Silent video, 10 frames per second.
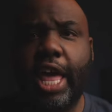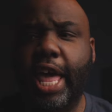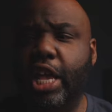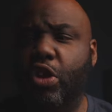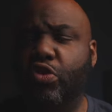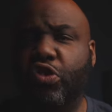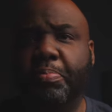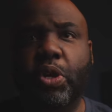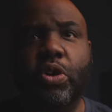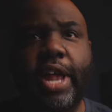and you
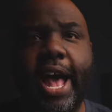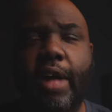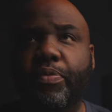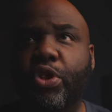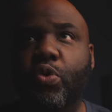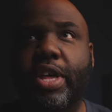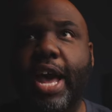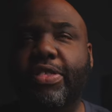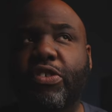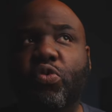just blow it out, you
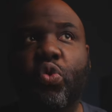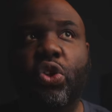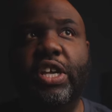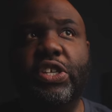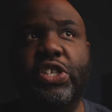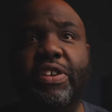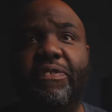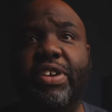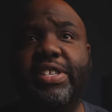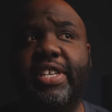got this really
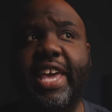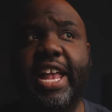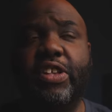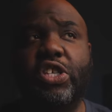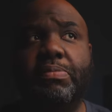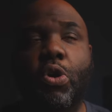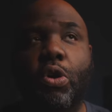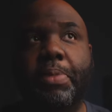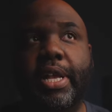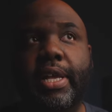sophisticated
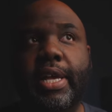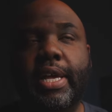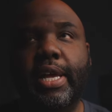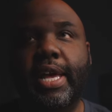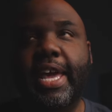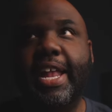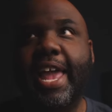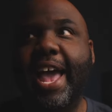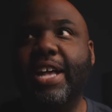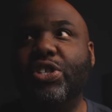smoke, but it
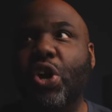has